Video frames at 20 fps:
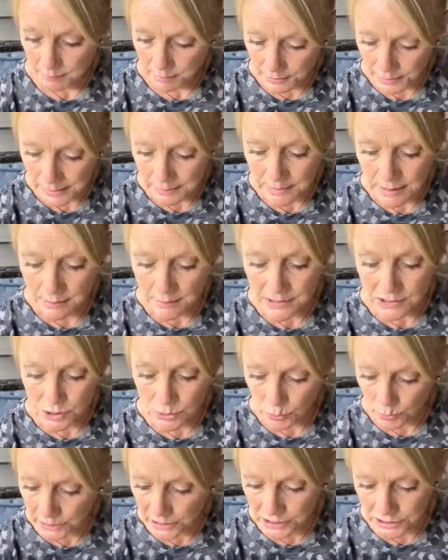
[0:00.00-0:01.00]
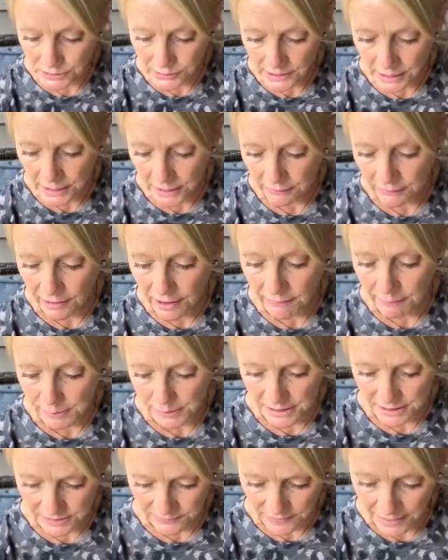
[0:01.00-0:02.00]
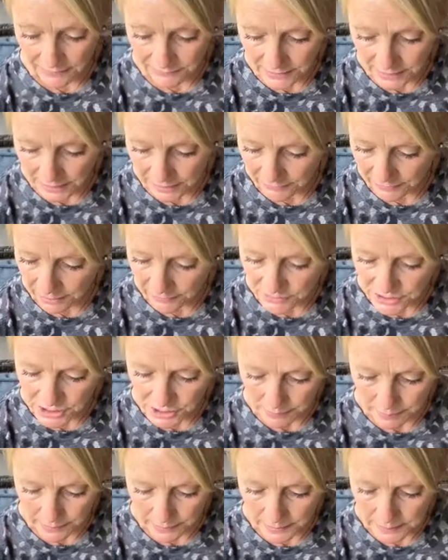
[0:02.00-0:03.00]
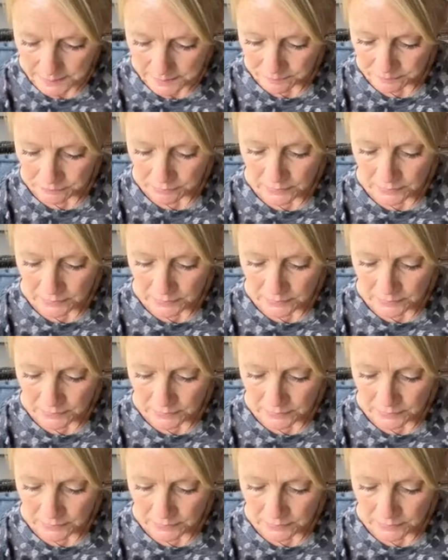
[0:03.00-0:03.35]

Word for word: The premium is twenty two ninety five dollars 95 plus $5.95 shipping.